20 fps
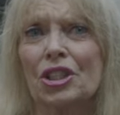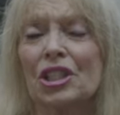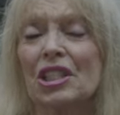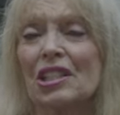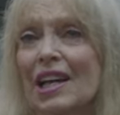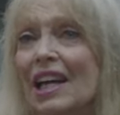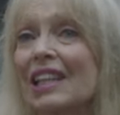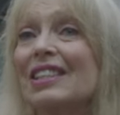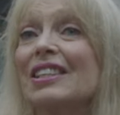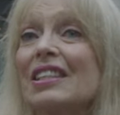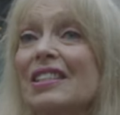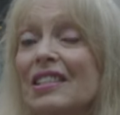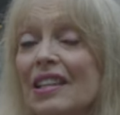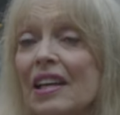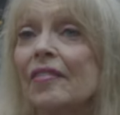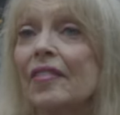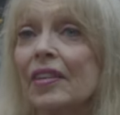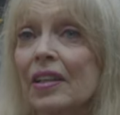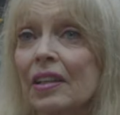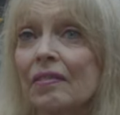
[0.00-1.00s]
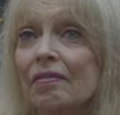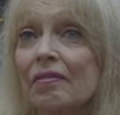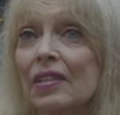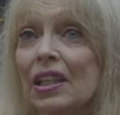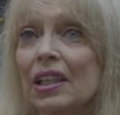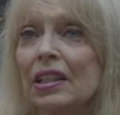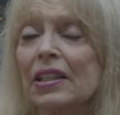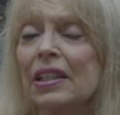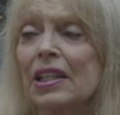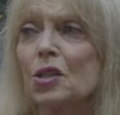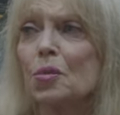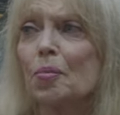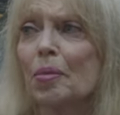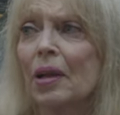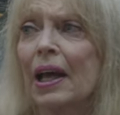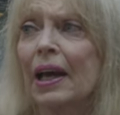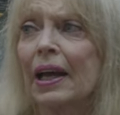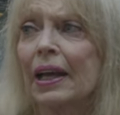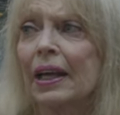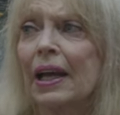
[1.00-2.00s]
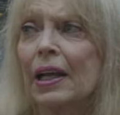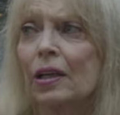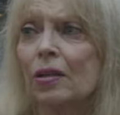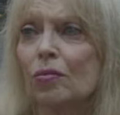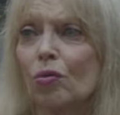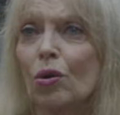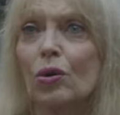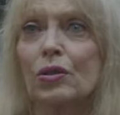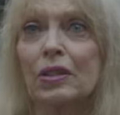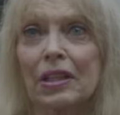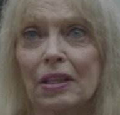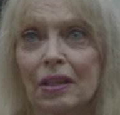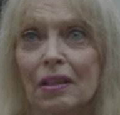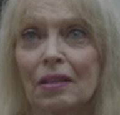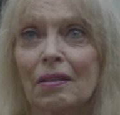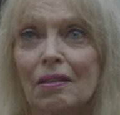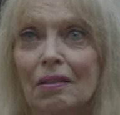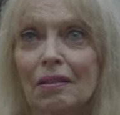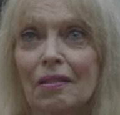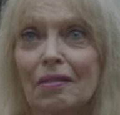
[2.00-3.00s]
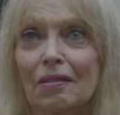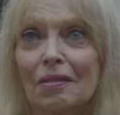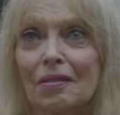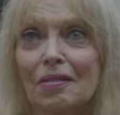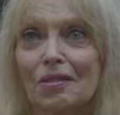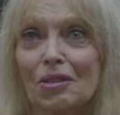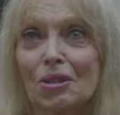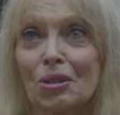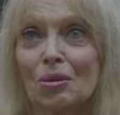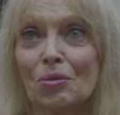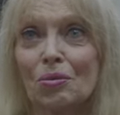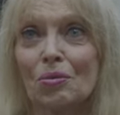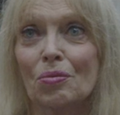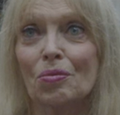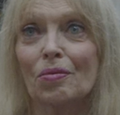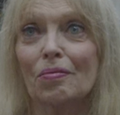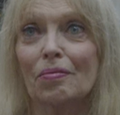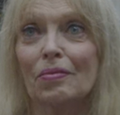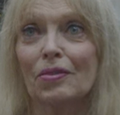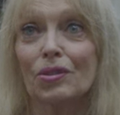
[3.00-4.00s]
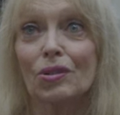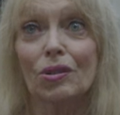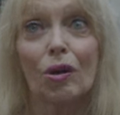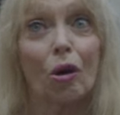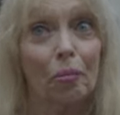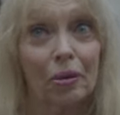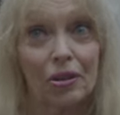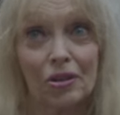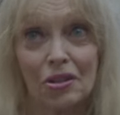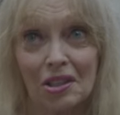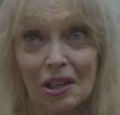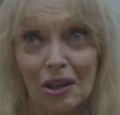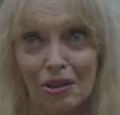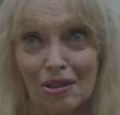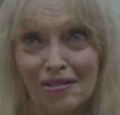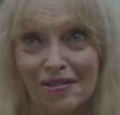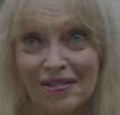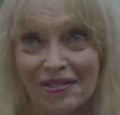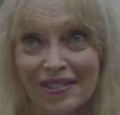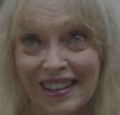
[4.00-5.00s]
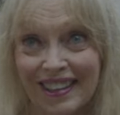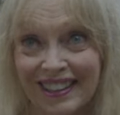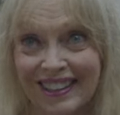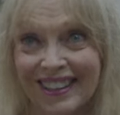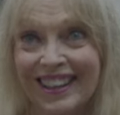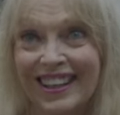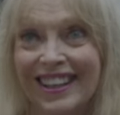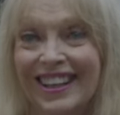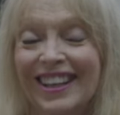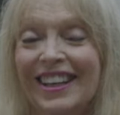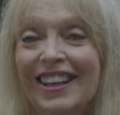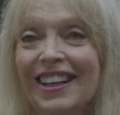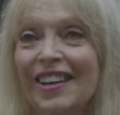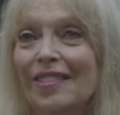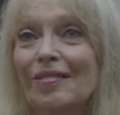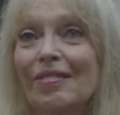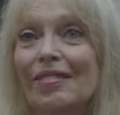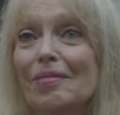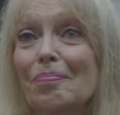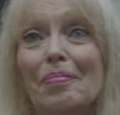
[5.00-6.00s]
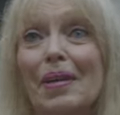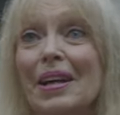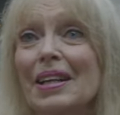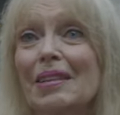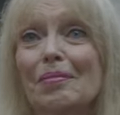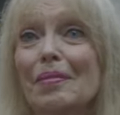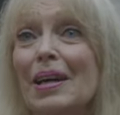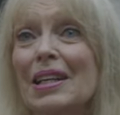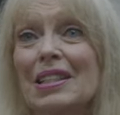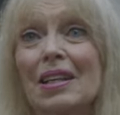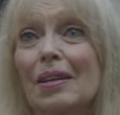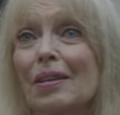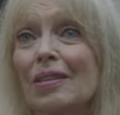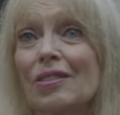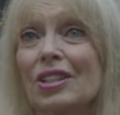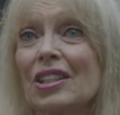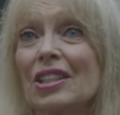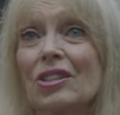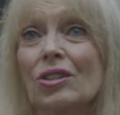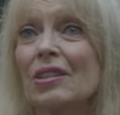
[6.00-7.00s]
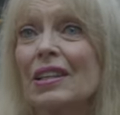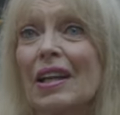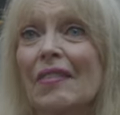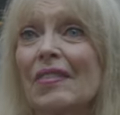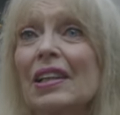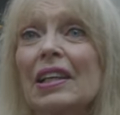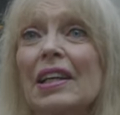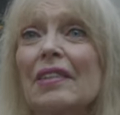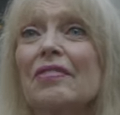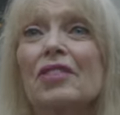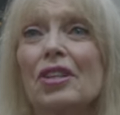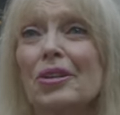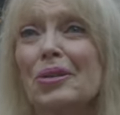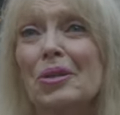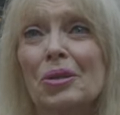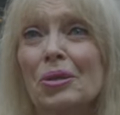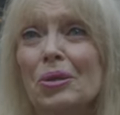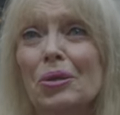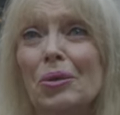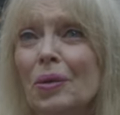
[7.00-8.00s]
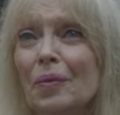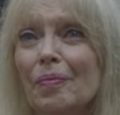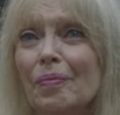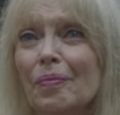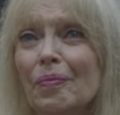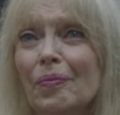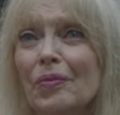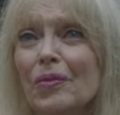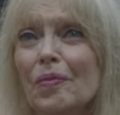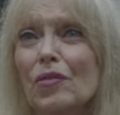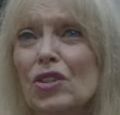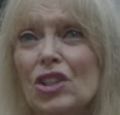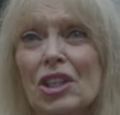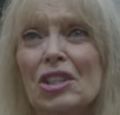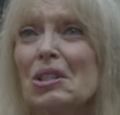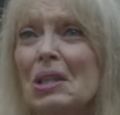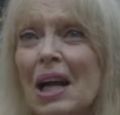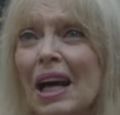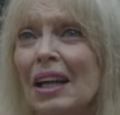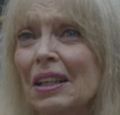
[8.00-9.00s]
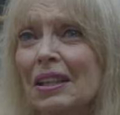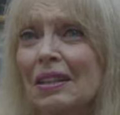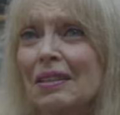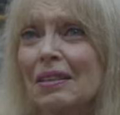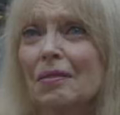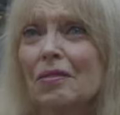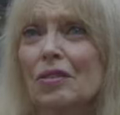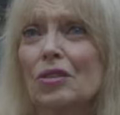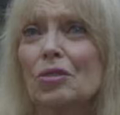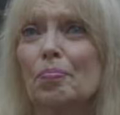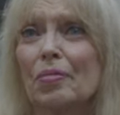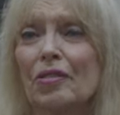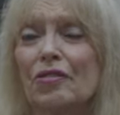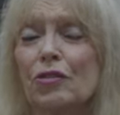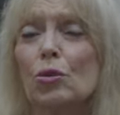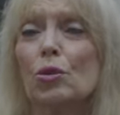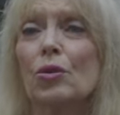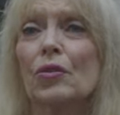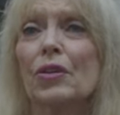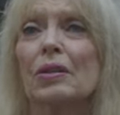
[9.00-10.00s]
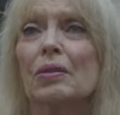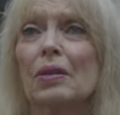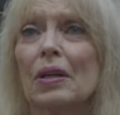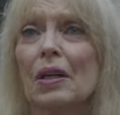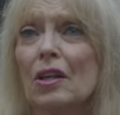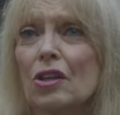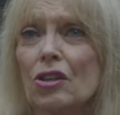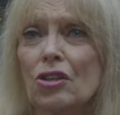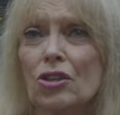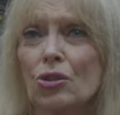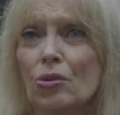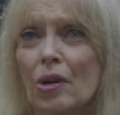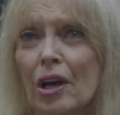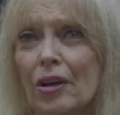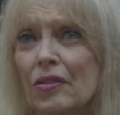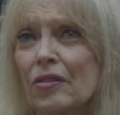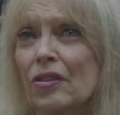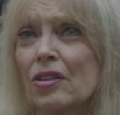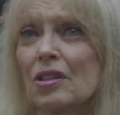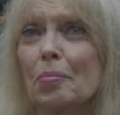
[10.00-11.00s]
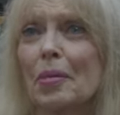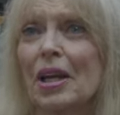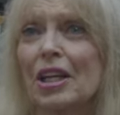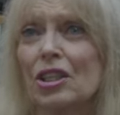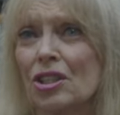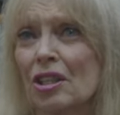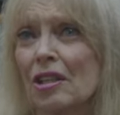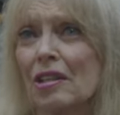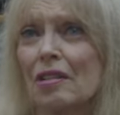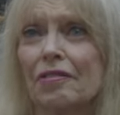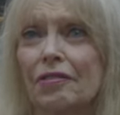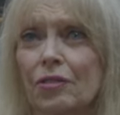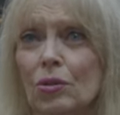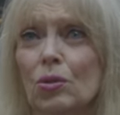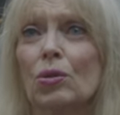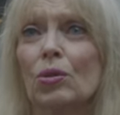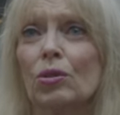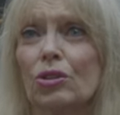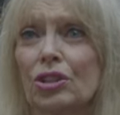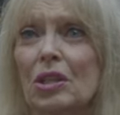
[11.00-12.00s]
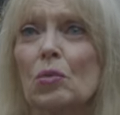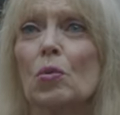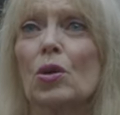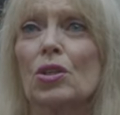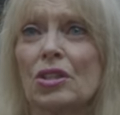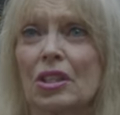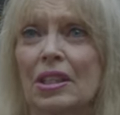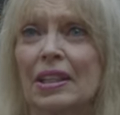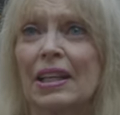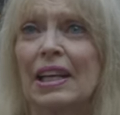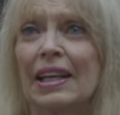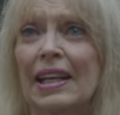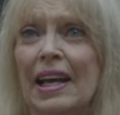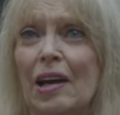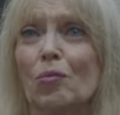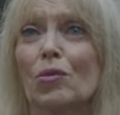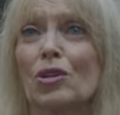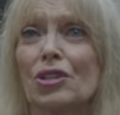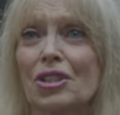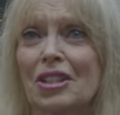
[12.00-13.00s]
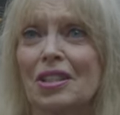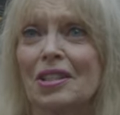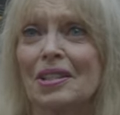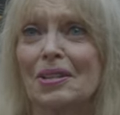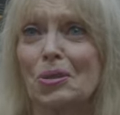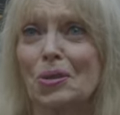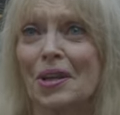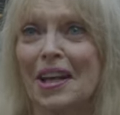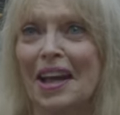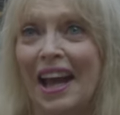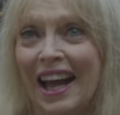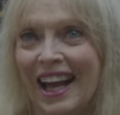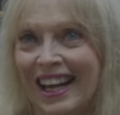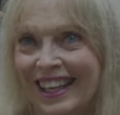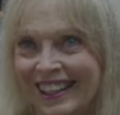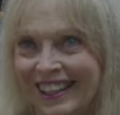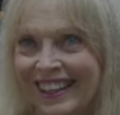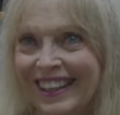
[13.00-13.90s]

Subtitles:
she's 87 in this play and wanting to top herself, basically because she's got nothing left to do. She's done it. Before the stroke, the dementia, the fall, she wants to get out while she still can.